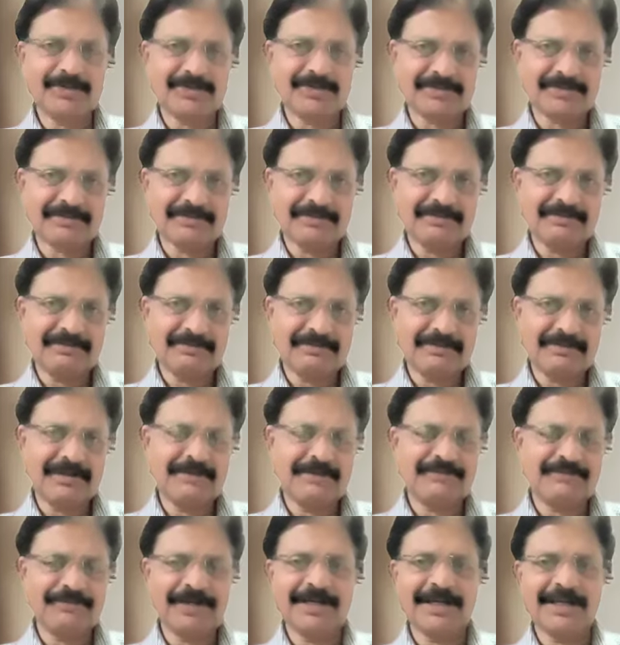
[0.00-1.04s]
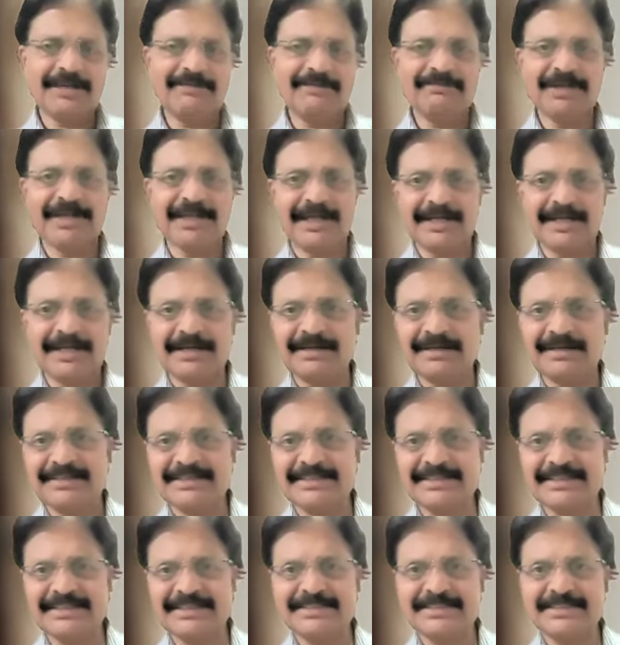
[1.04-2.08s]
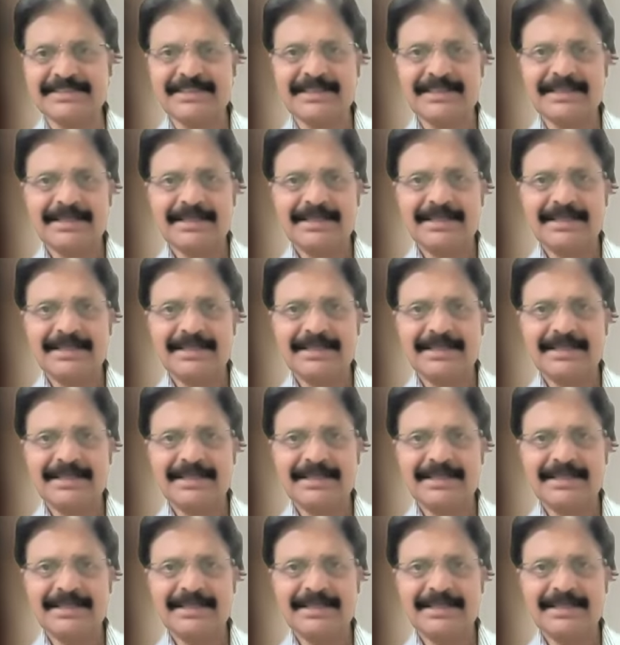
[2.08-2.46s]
doubts, definitely we can discuss